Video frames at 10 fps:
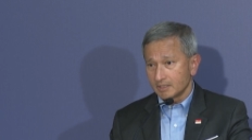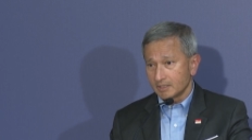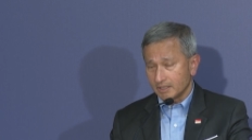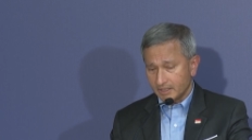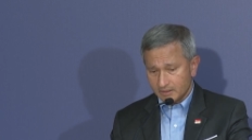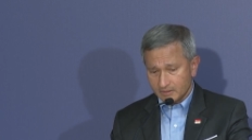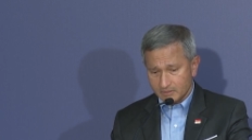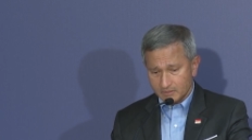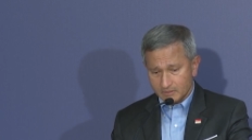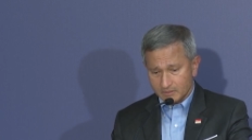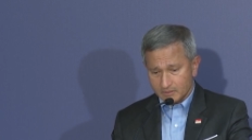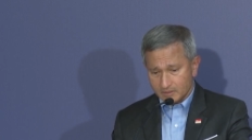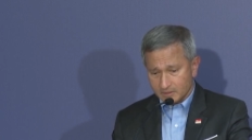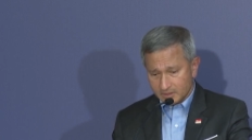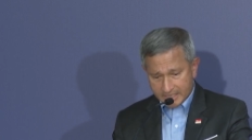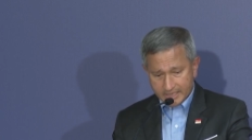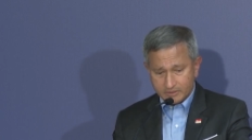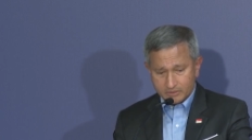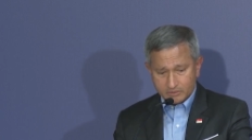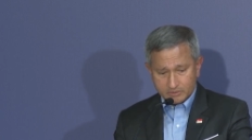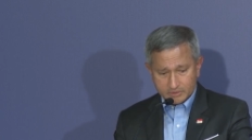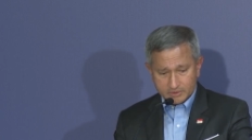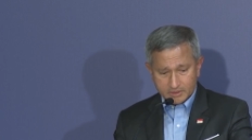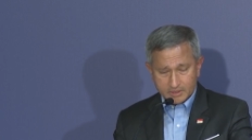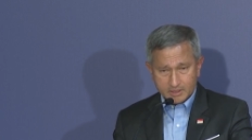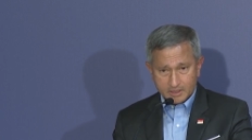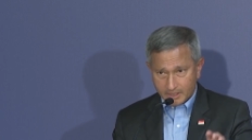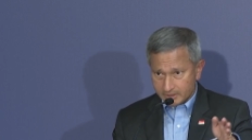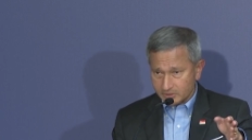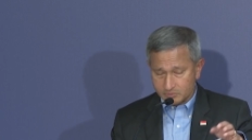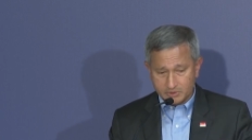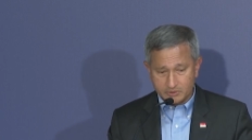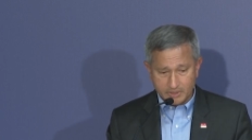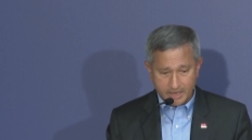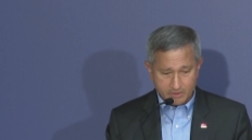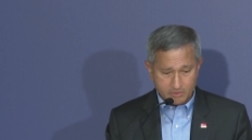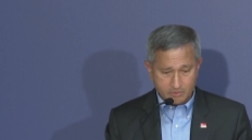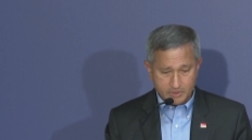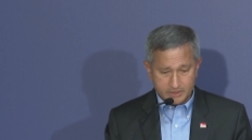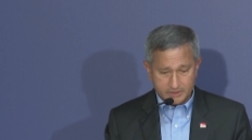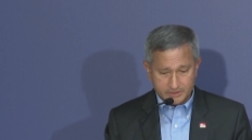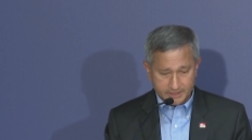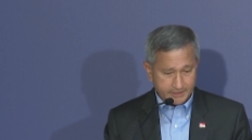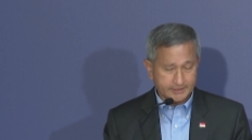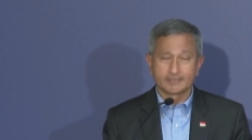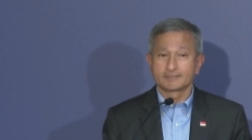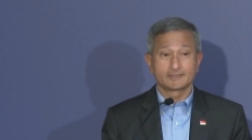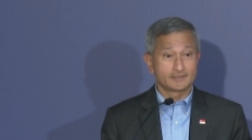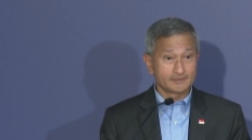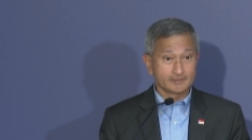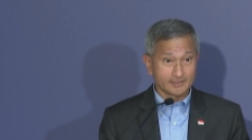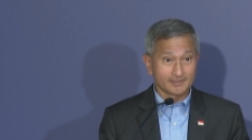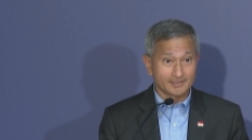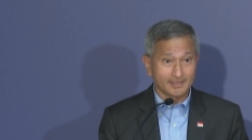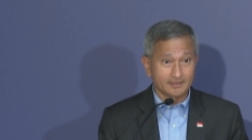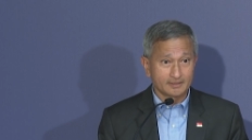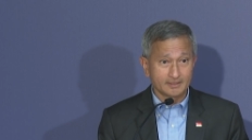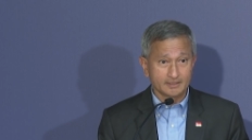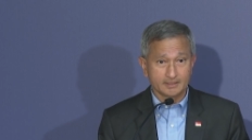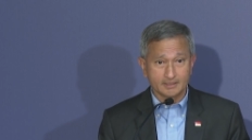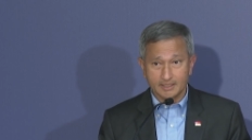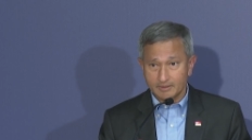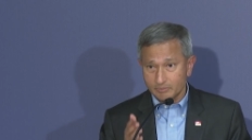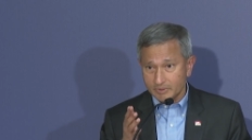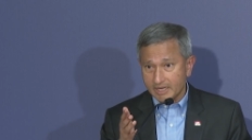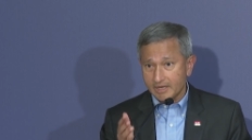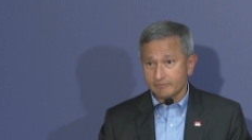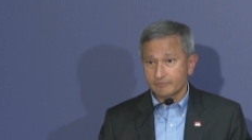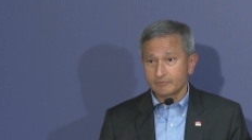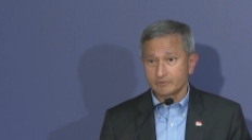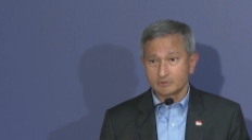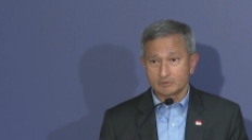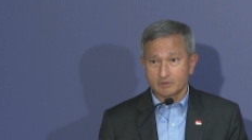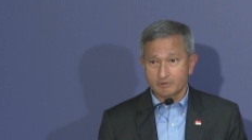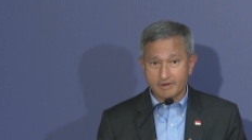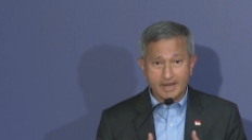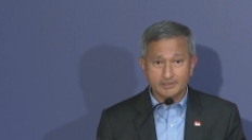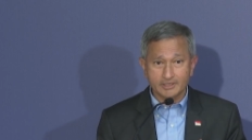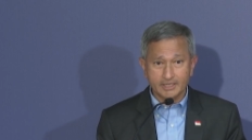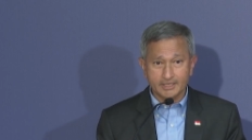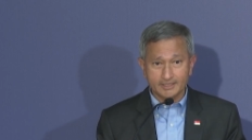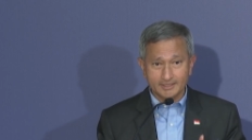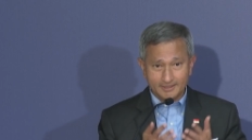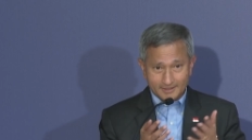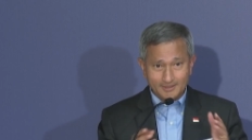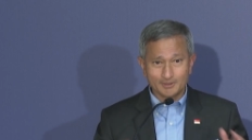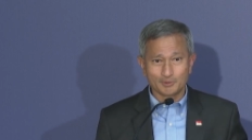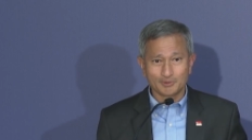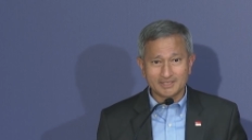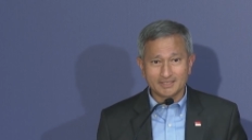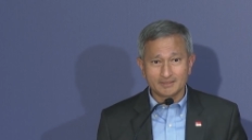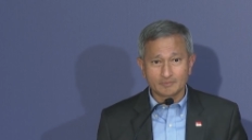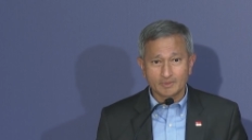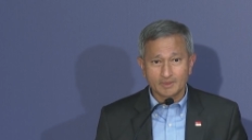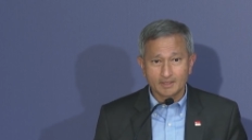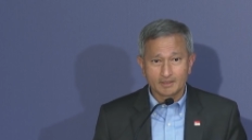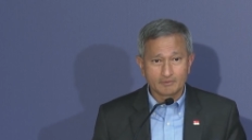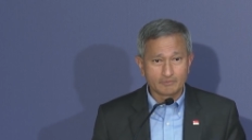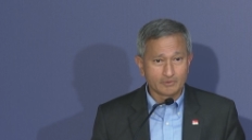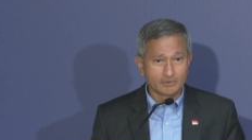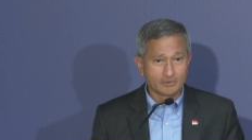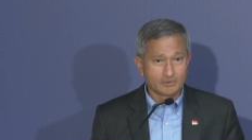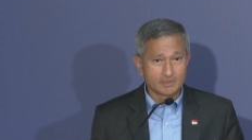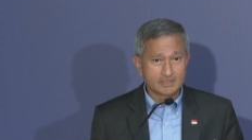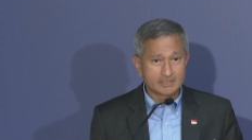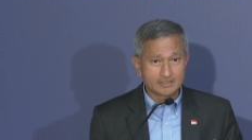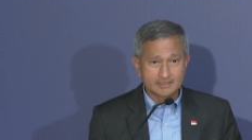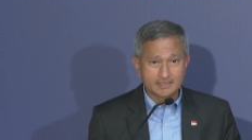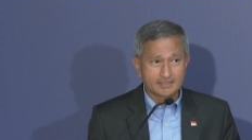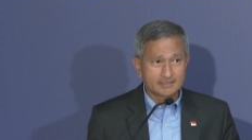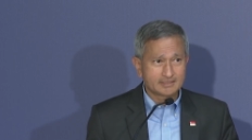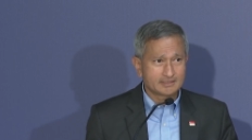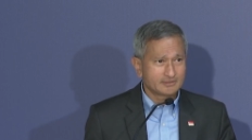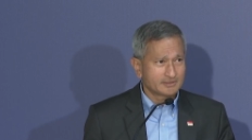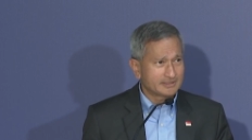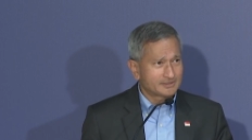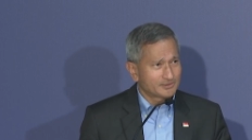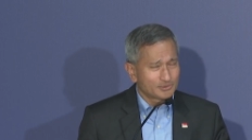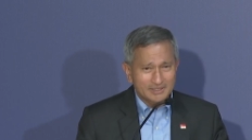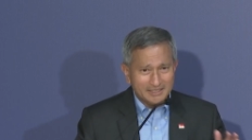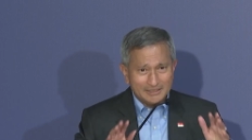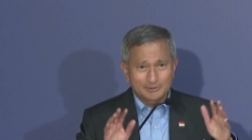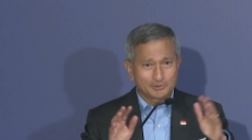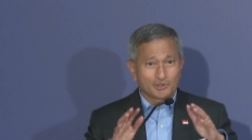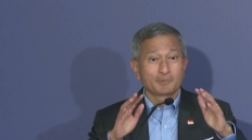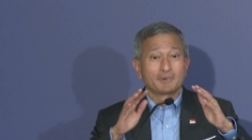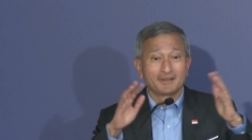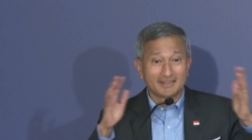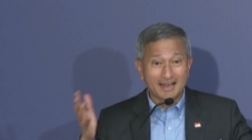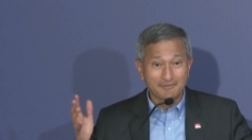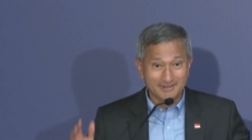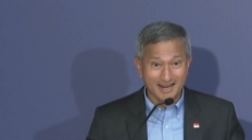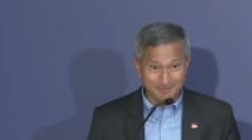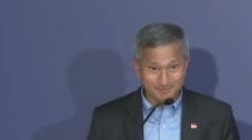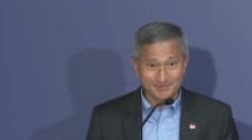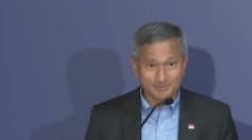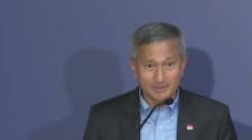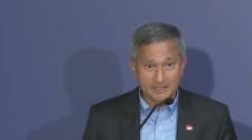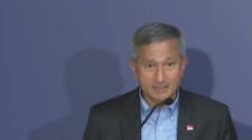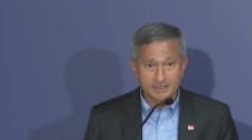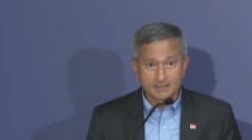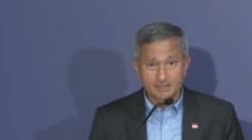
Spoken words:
And on that note, I just want to echo what Janadas just said, that we have to congratulate Noeleen for, in a sense, it's too early to talk about a lifetime's work,